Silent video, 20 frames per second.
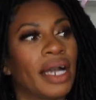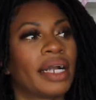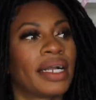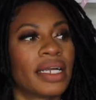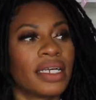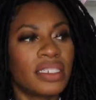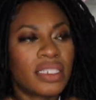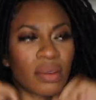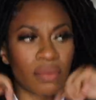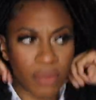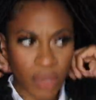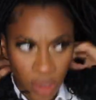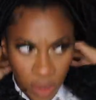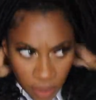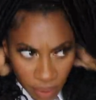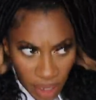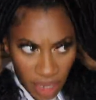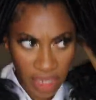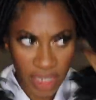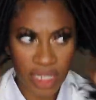I guess the middle
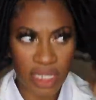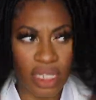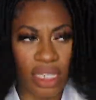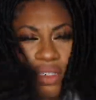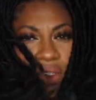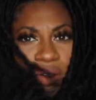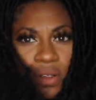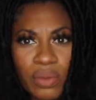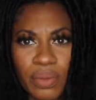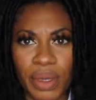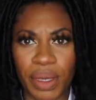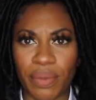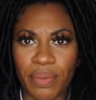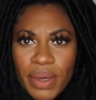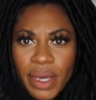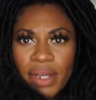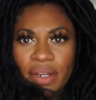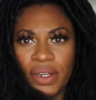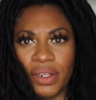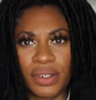part is a little bit
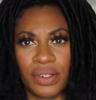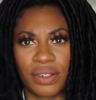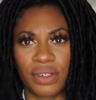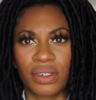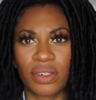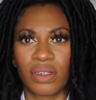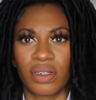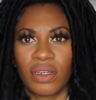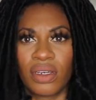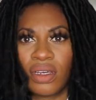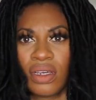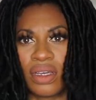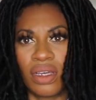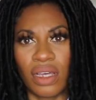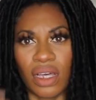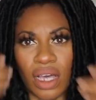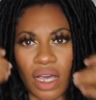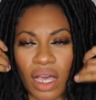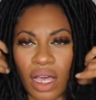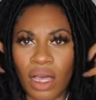better,
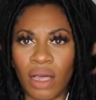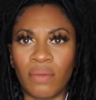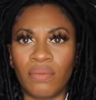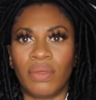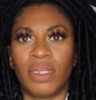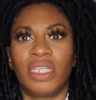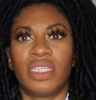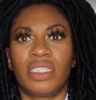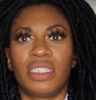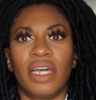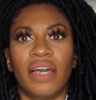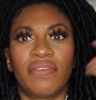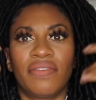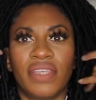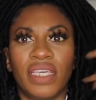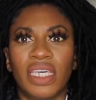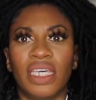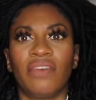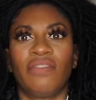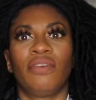um, but it's
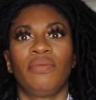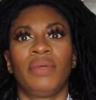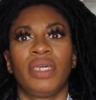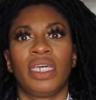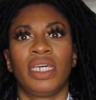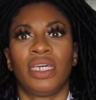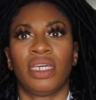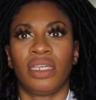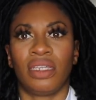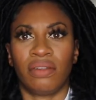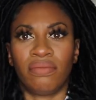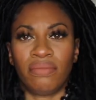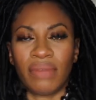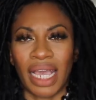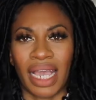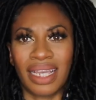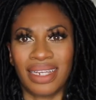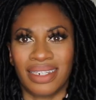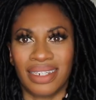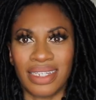definitely giving me
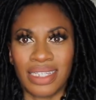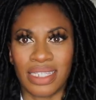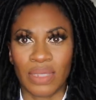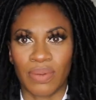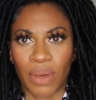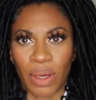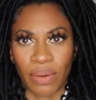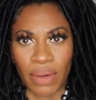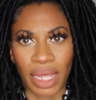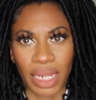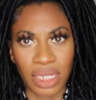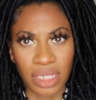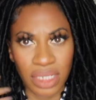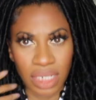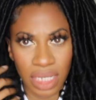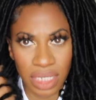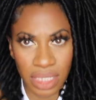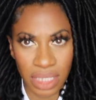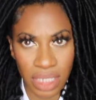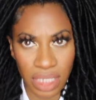90s poetic
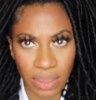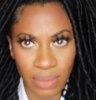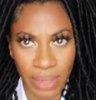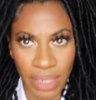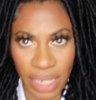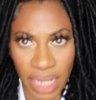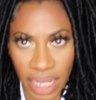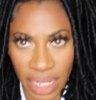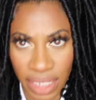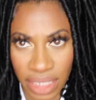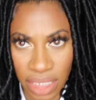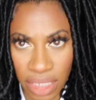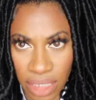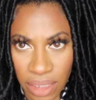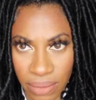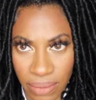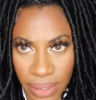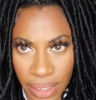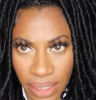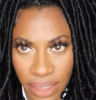justice, but not in a
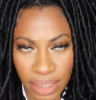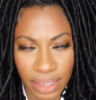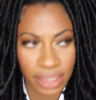good way.